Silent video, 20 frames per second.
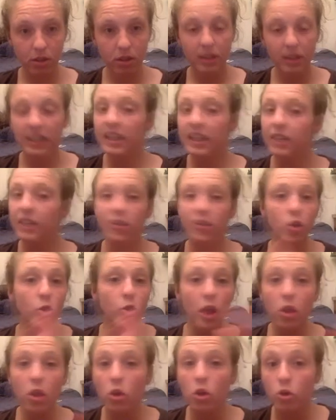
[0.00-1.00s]
Even though they
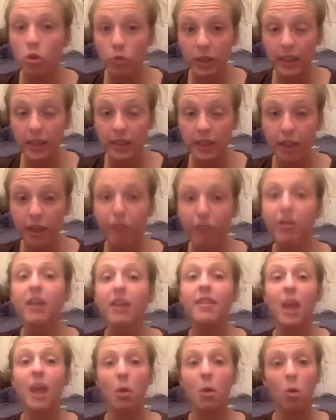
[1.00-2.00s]
looked really different,
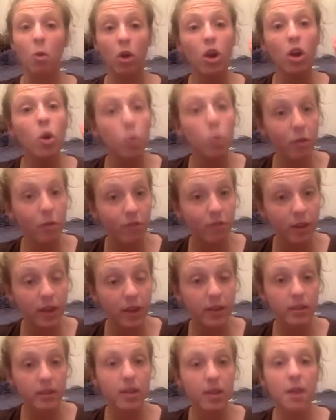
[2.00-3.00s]
they were
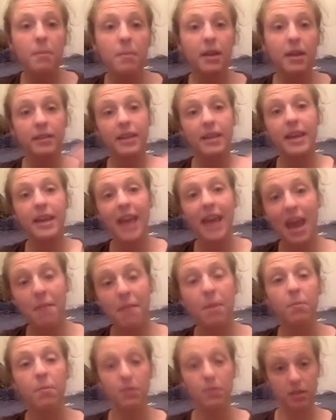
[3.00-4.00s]
equivalent because they came
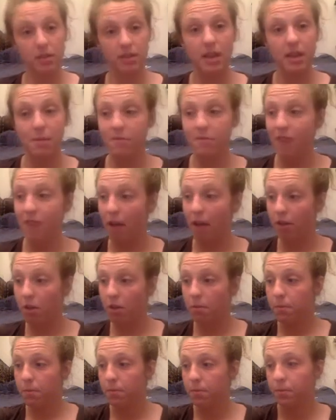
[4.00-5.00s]
up with the same value.
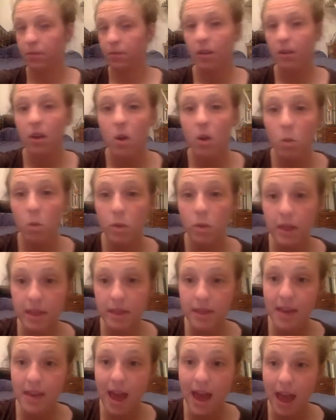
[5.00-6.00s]
We
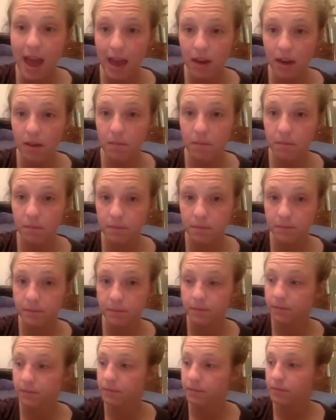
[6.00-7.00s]
then
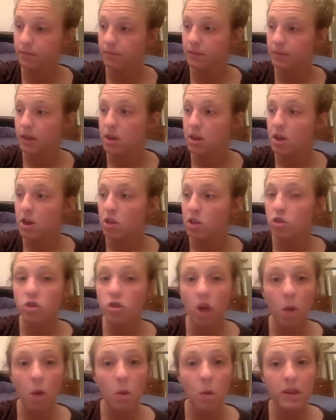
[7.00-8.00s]

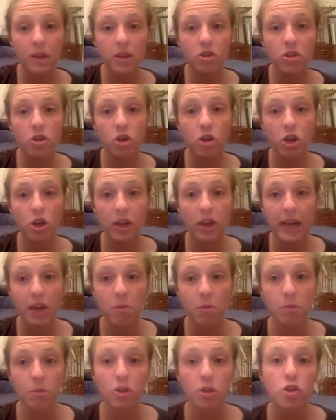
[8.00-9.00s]
saw what this looked like
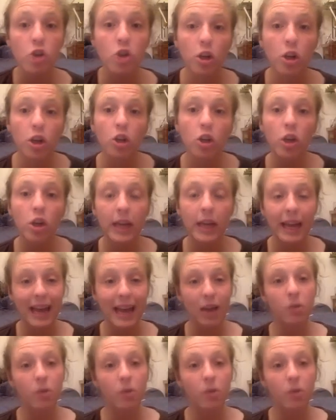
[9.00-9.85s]
when we started looking at